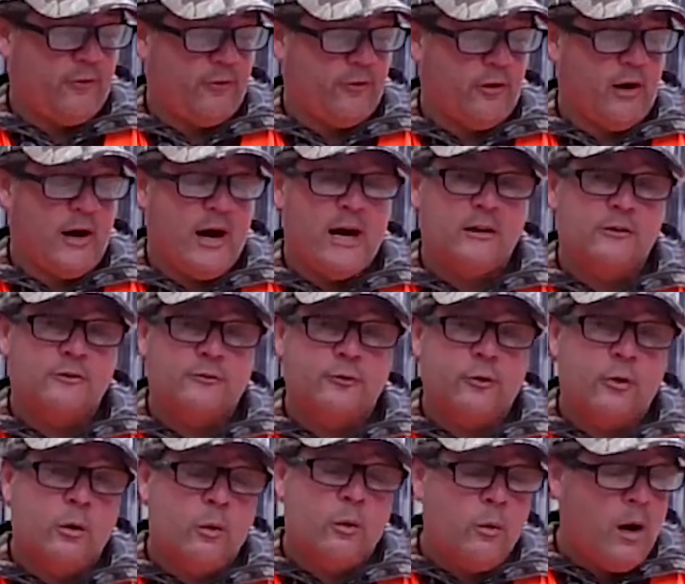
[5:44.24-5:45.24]
for your house
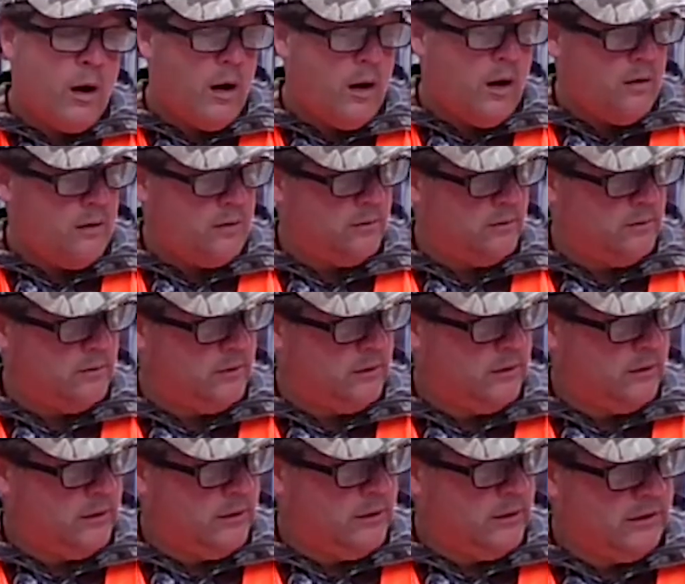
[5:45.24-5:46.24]
for a while?"
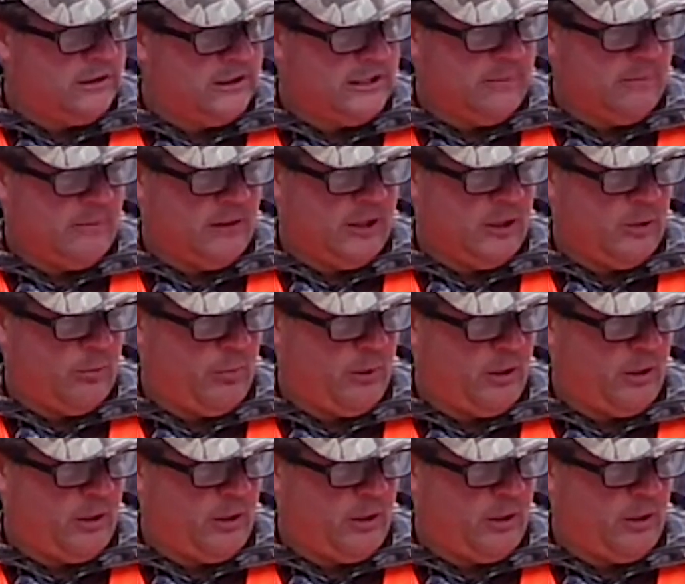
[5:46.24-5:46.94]
Them little